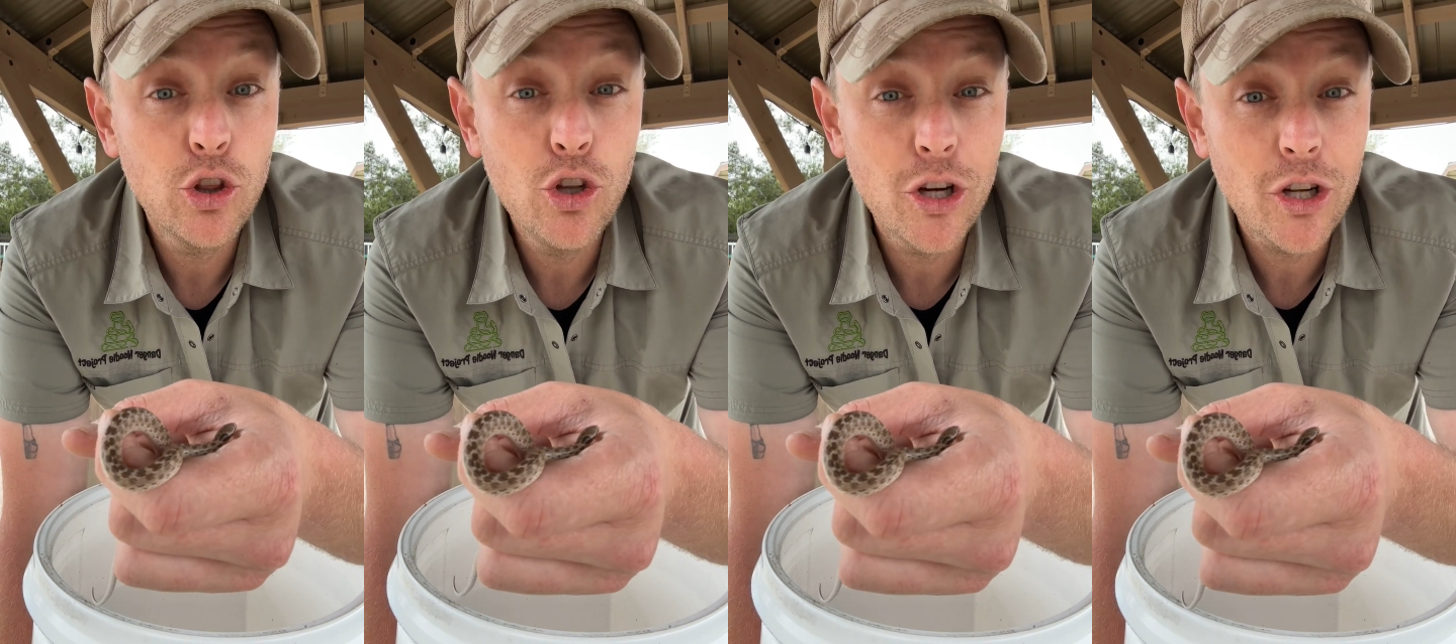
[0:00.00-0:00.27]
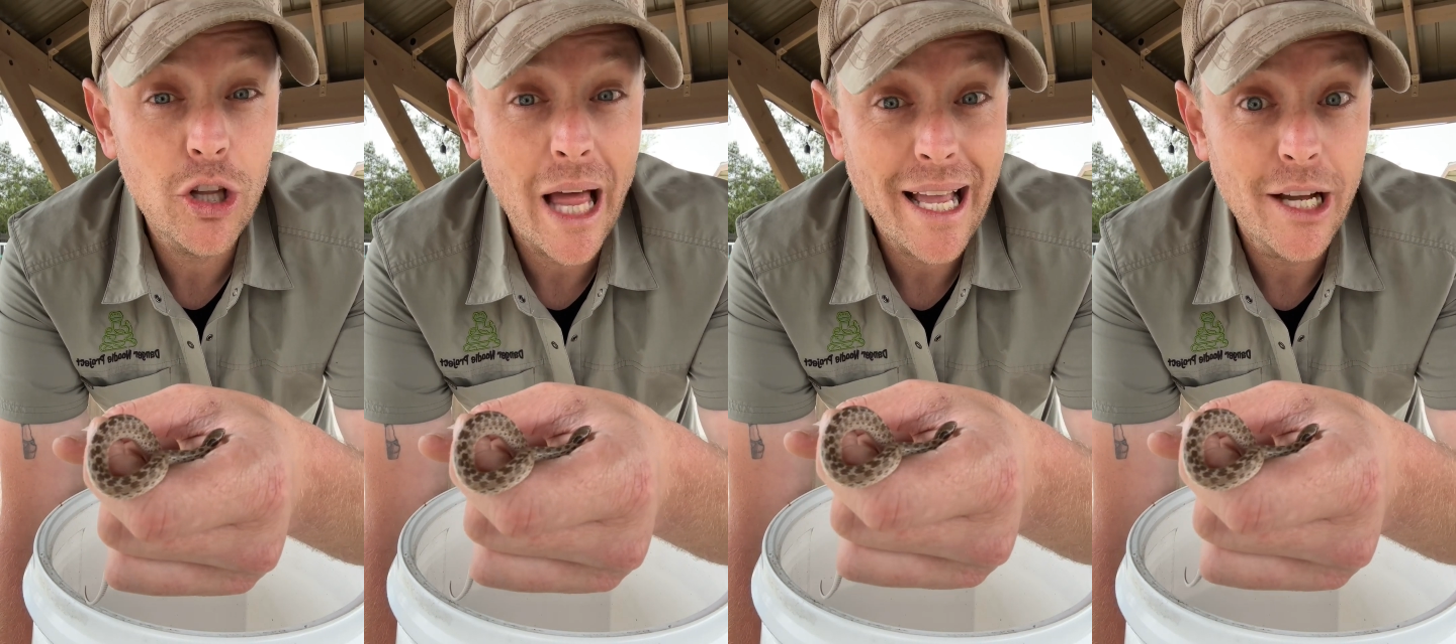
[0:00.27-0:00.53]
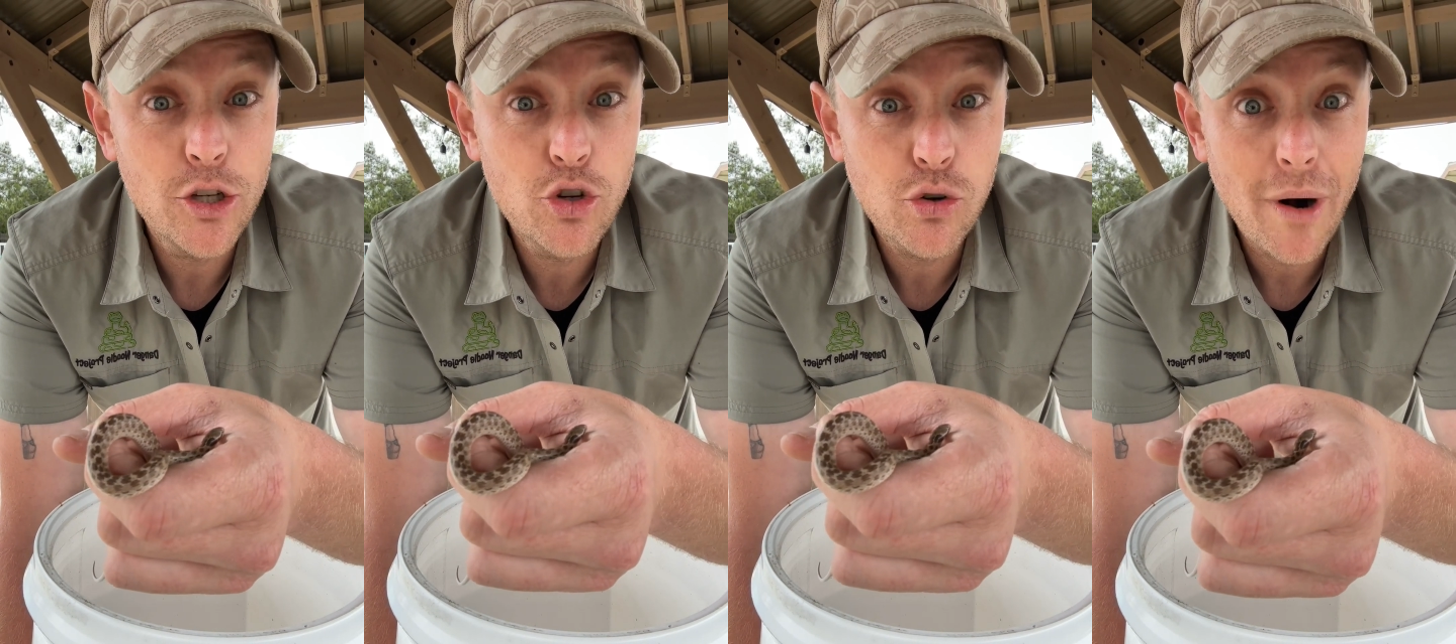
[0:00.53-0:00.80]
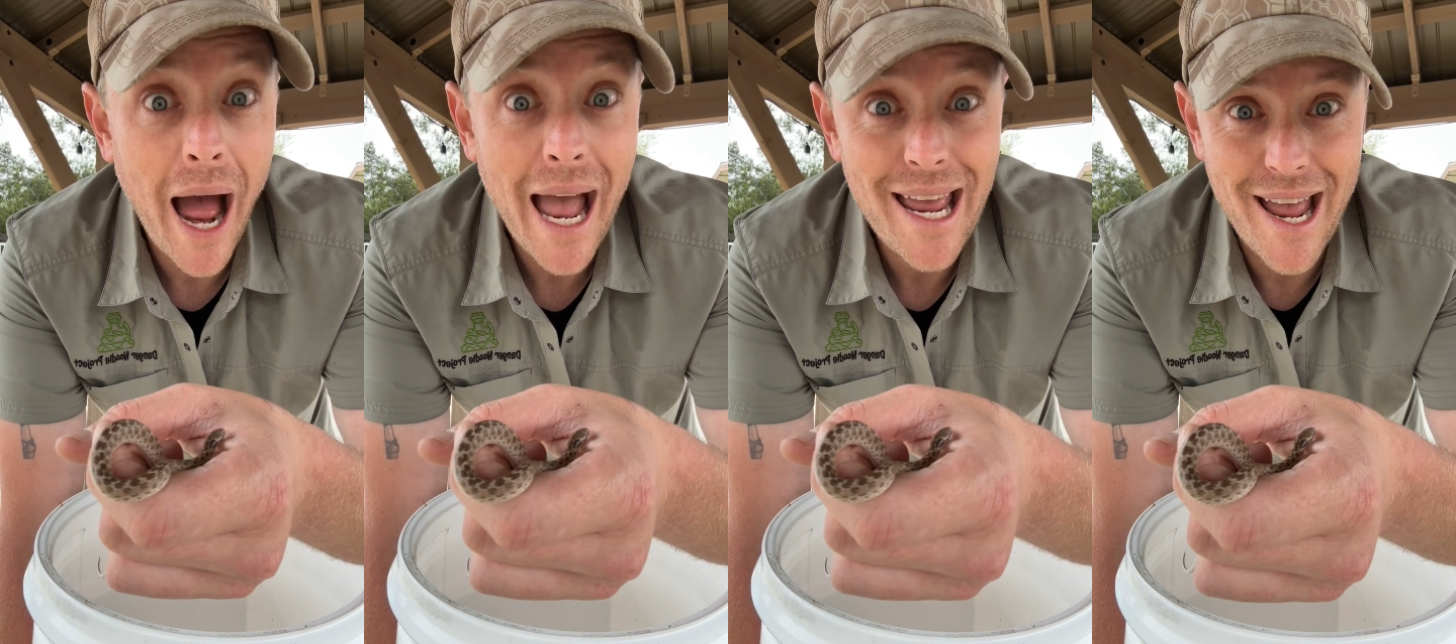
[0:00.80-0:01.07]
look like a
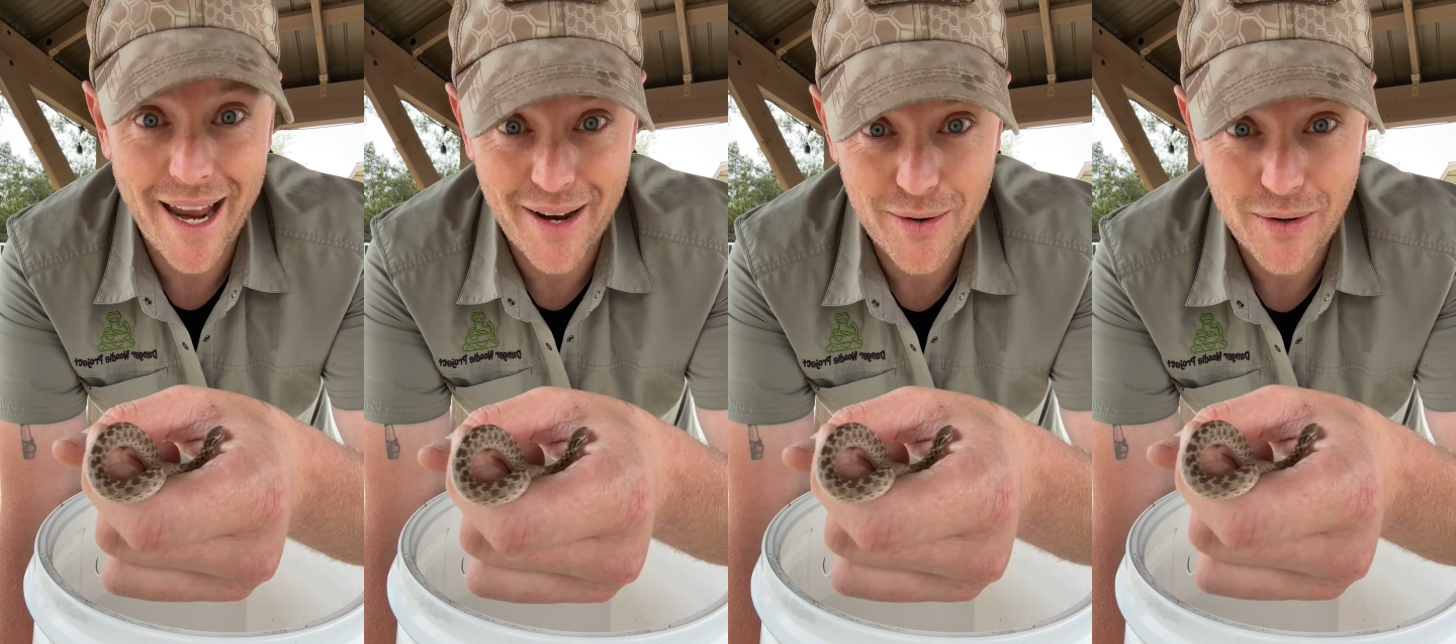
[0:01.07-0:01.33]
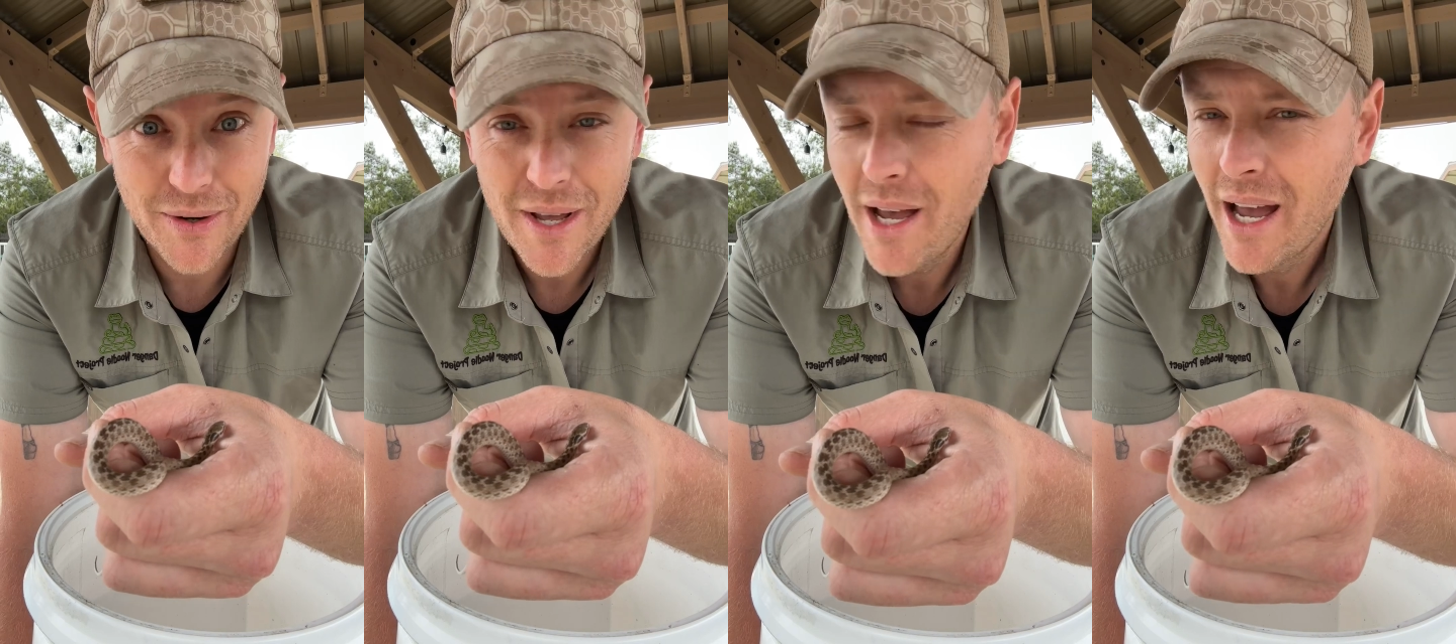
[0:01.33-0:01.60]
triangle.